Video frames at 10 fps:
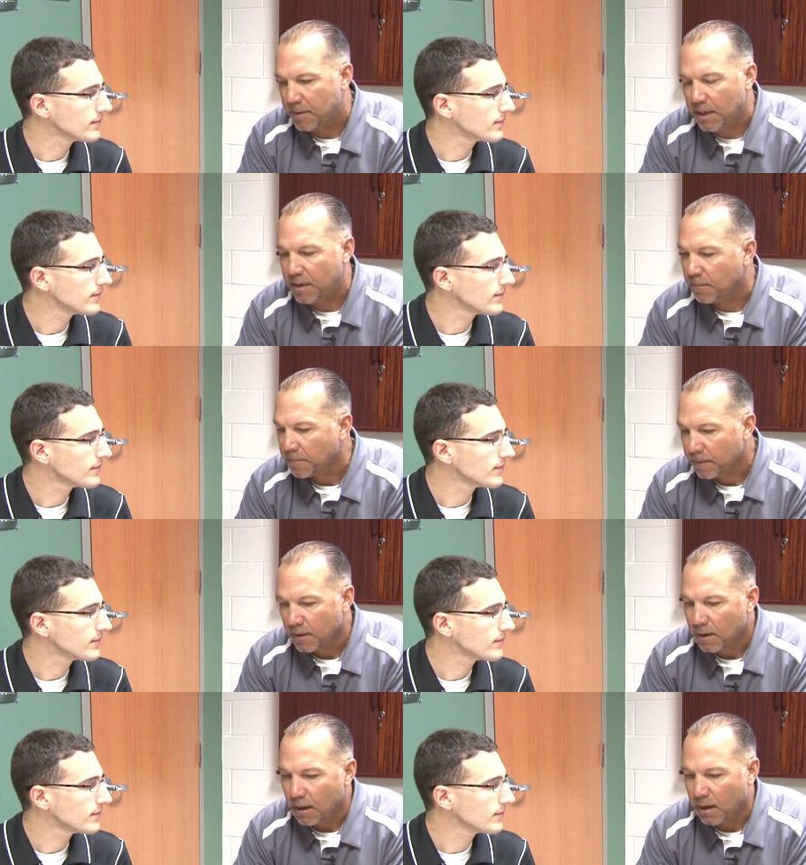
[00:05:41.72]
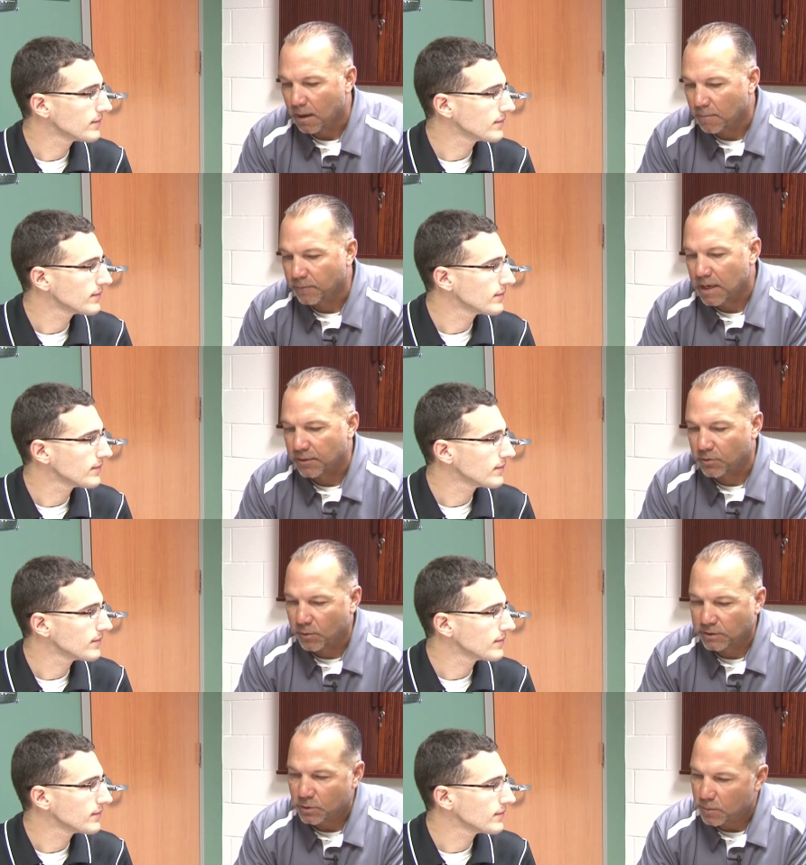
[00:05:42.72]
Speaker 1: medium of not
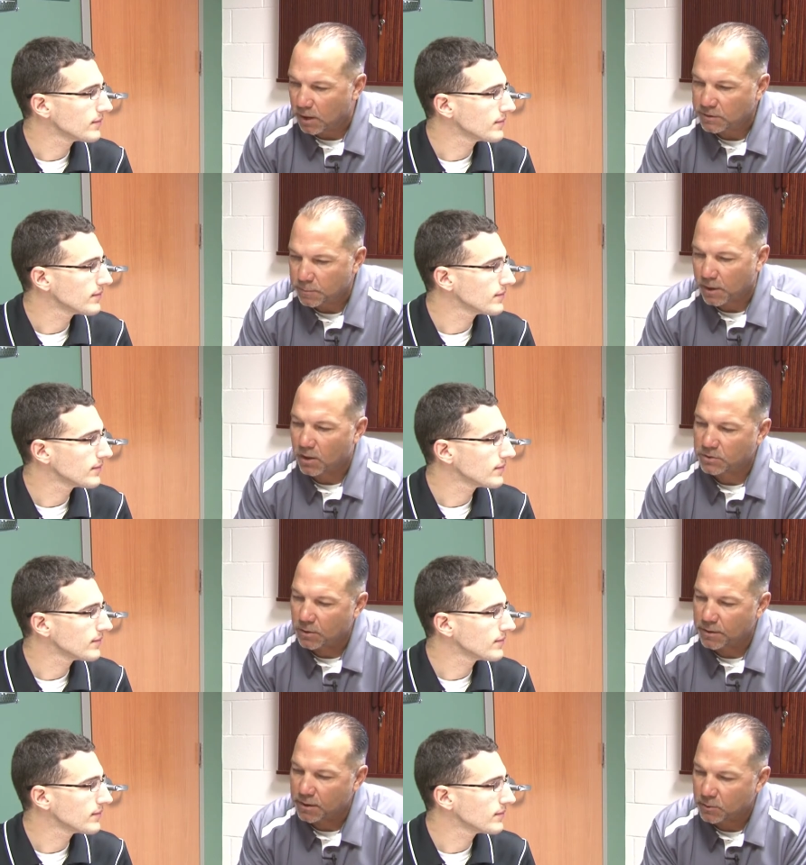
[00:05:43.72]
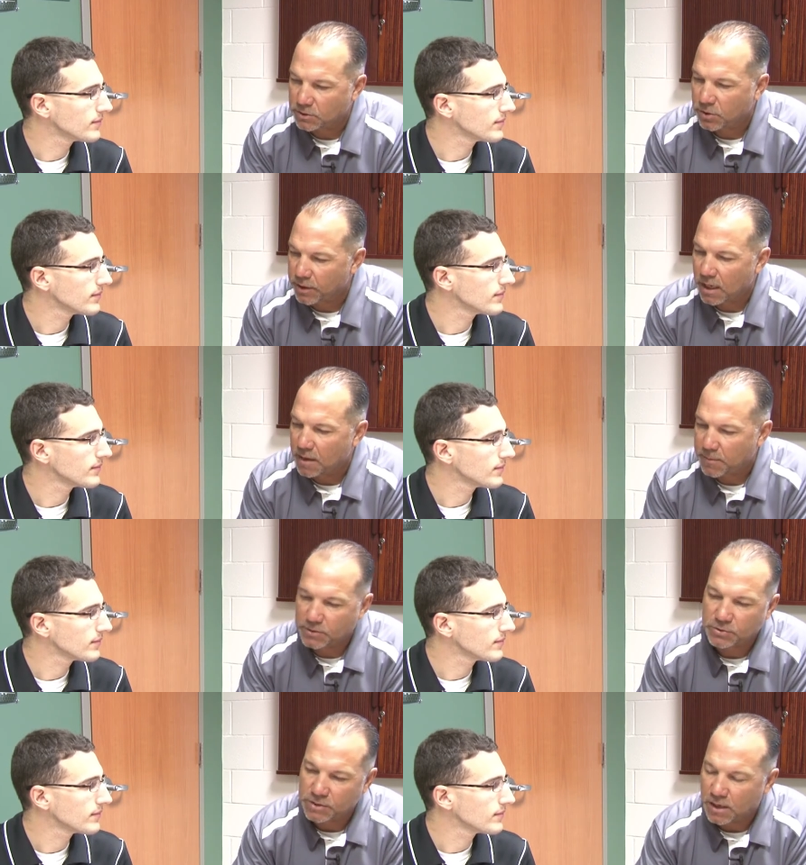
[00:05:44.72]
throwing too much. But also, I think what's hurting a lot of
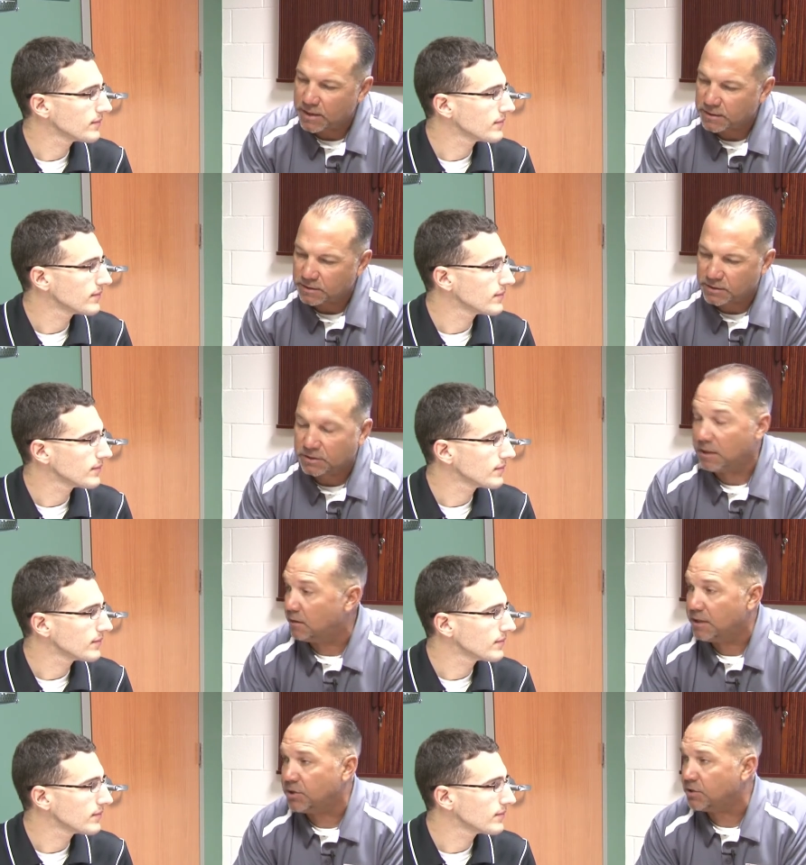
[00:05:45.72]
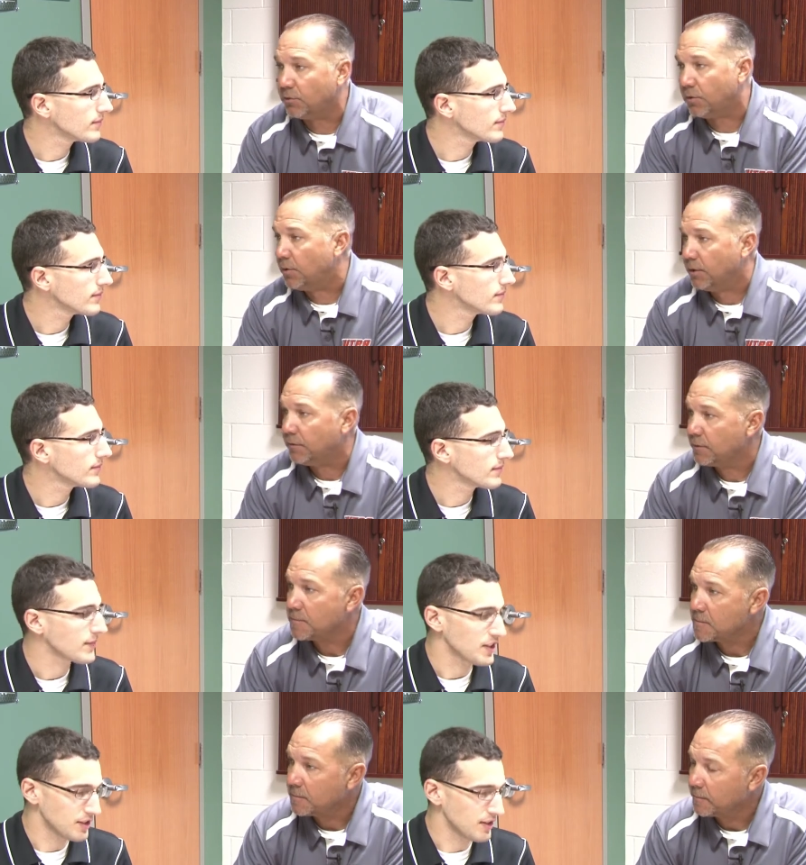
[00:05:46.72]
pitchers nowadays is just that they just don't throw enough.
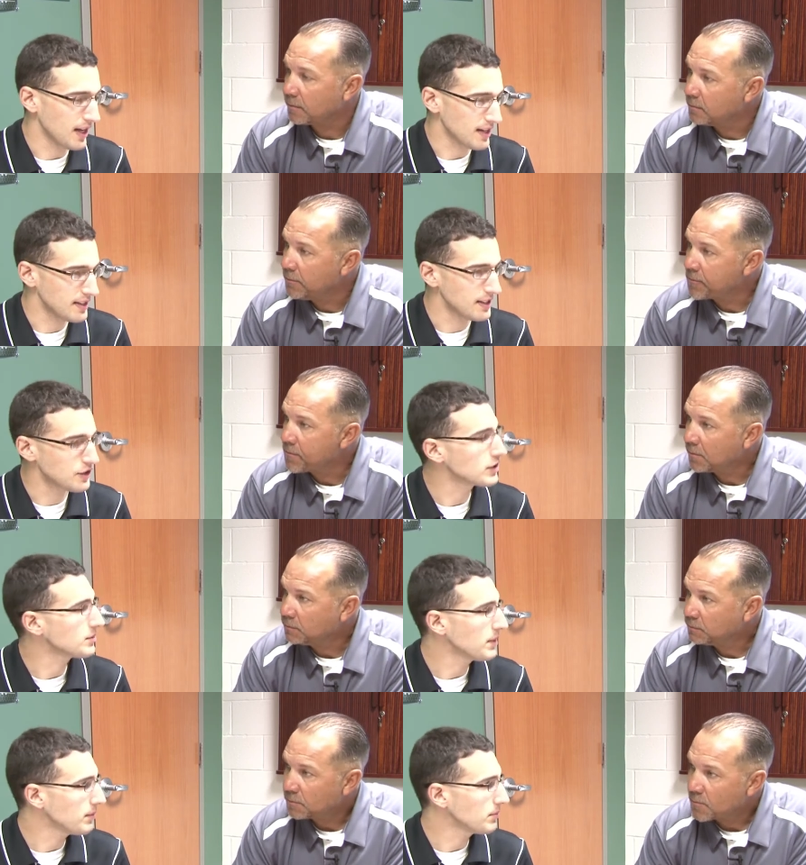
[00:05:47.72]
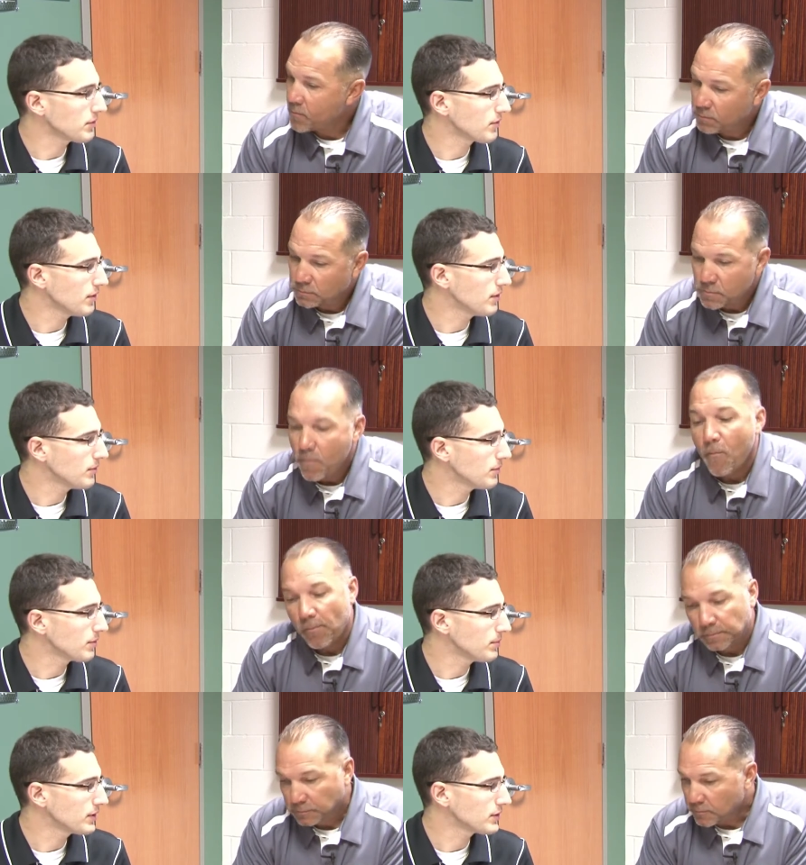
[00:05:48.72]
Speaker 2: Because they're not conditioned to be able to throw
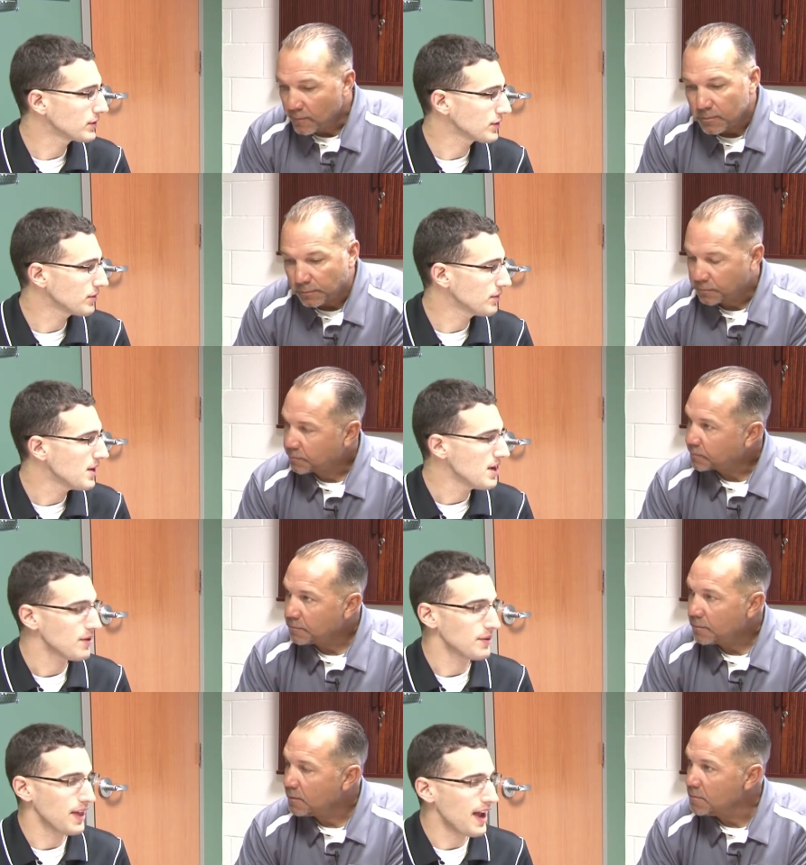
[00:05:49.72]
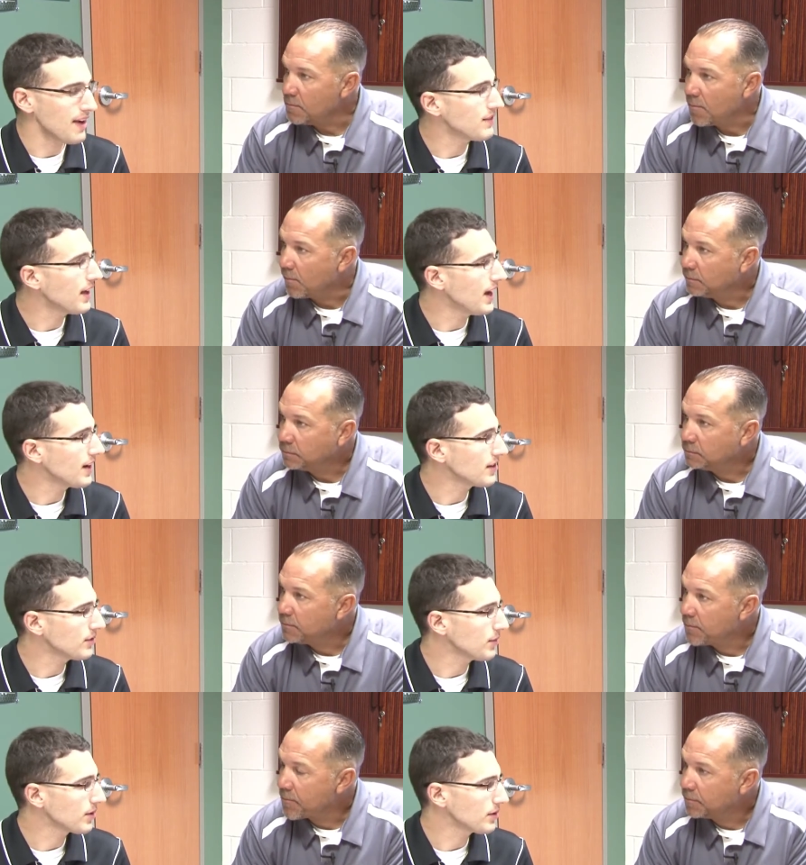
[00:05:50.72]
more pitches. So when they have the higher
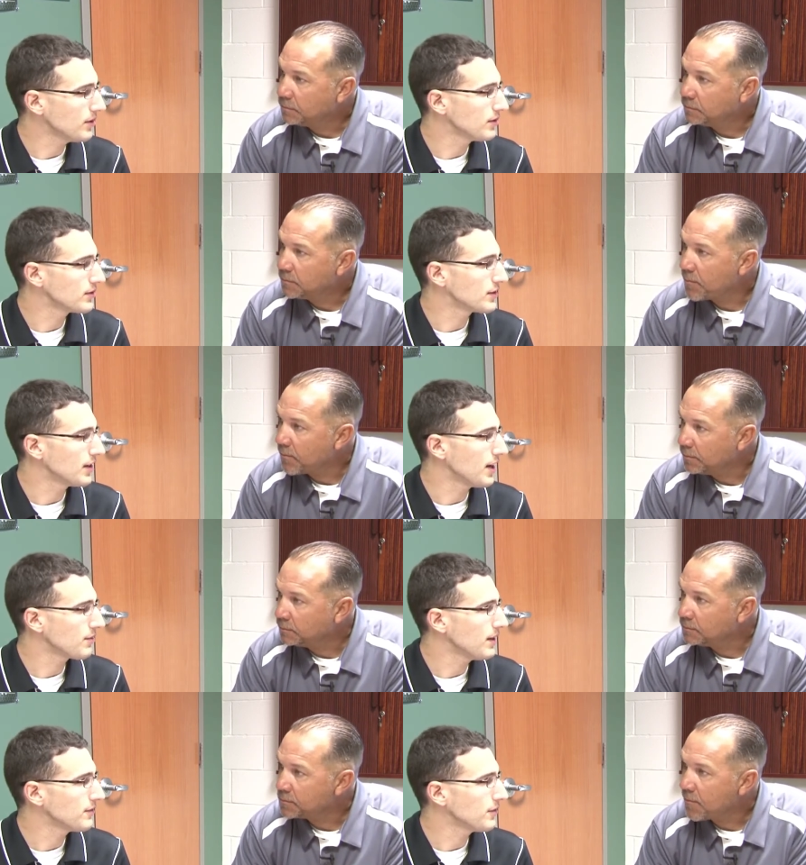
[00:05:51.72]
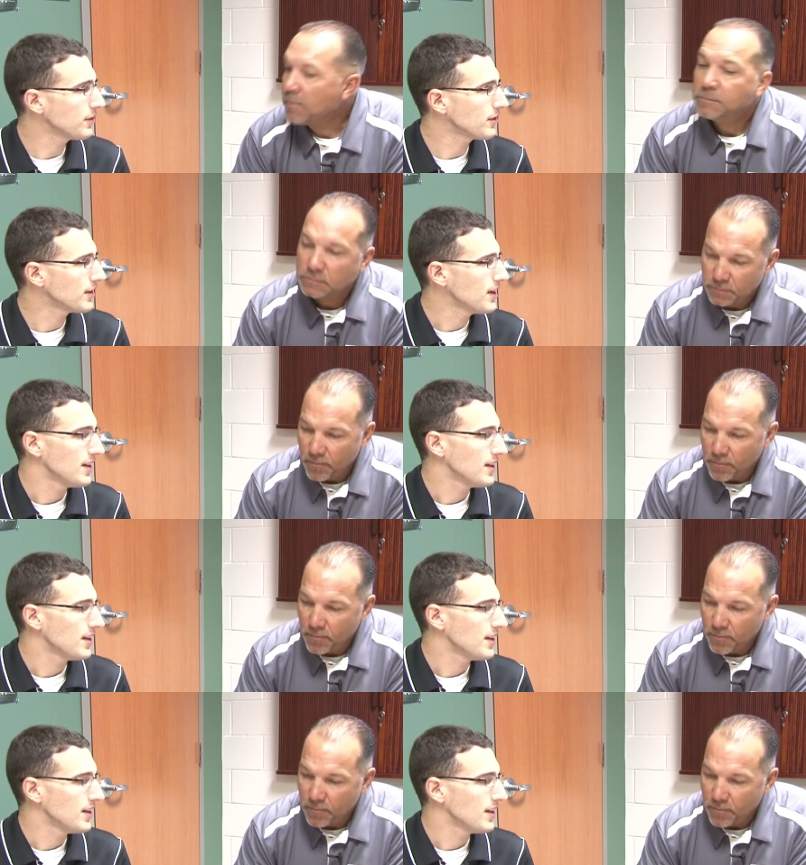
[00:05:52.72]
workloads, they're not ready for it.